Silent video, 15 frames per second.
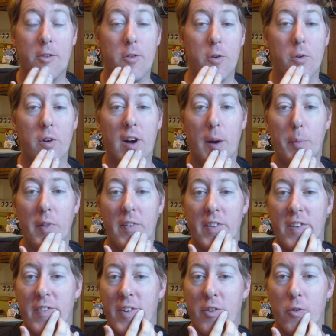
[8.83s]
to a couple of
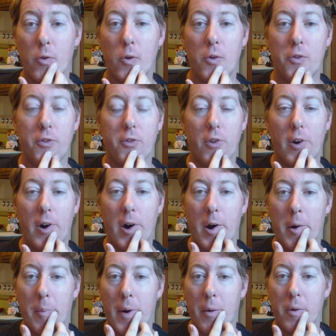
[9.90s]
individuals.
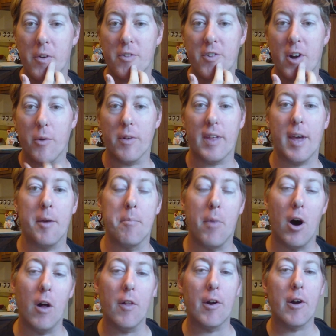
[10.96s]
I want to start with Ken
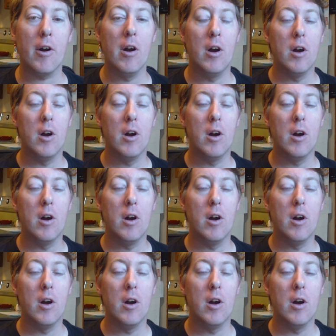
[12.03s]
Baller,